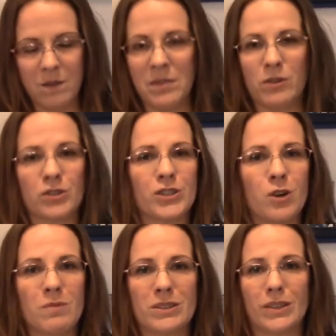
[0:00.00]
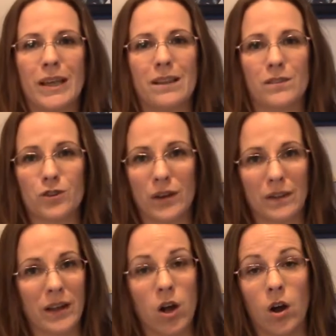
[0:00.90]
there's so much lead in the trunk of
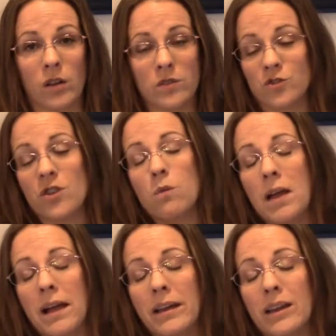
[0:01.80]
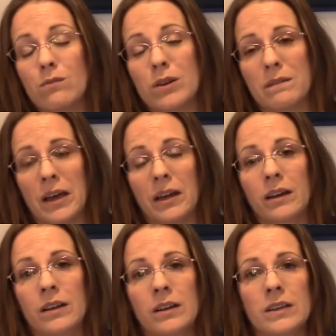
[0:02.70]
that car, and there's no way I can get rid of that.
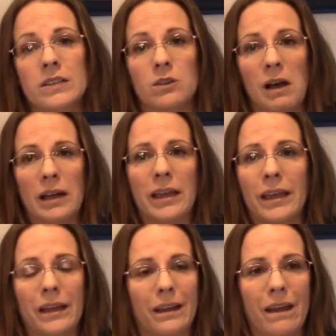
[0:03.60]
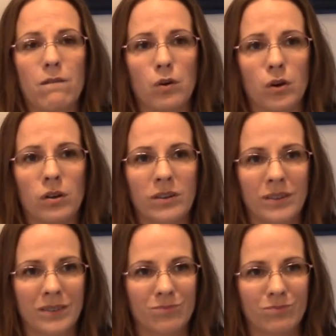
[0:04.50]
So I can't ever,
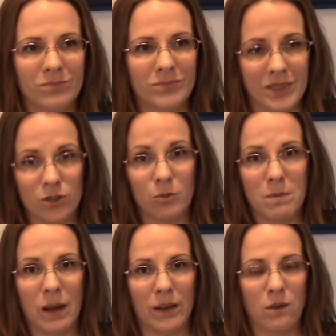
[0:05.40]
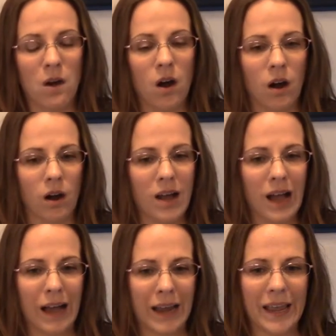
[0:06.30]
until we buy a new car,
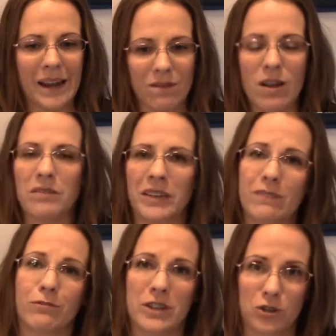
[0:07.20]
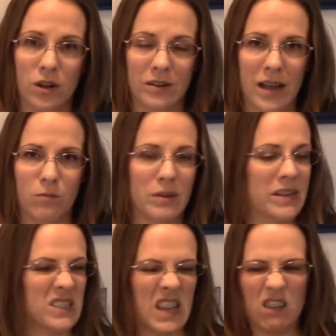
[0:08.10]
I can't ever have a lead-free trunk now
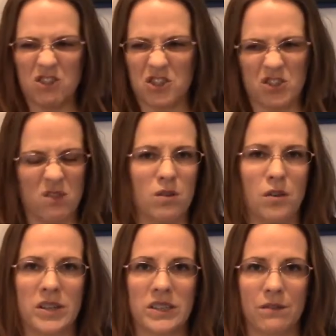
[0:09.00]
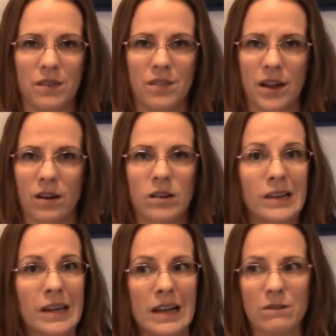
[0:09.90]
because I was just throwing all that stuff in there
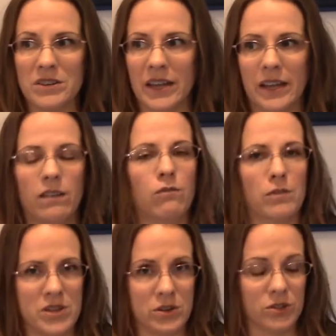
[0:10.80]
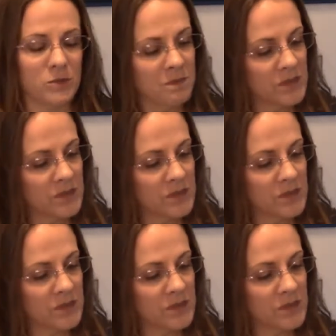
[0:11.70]
every day for years.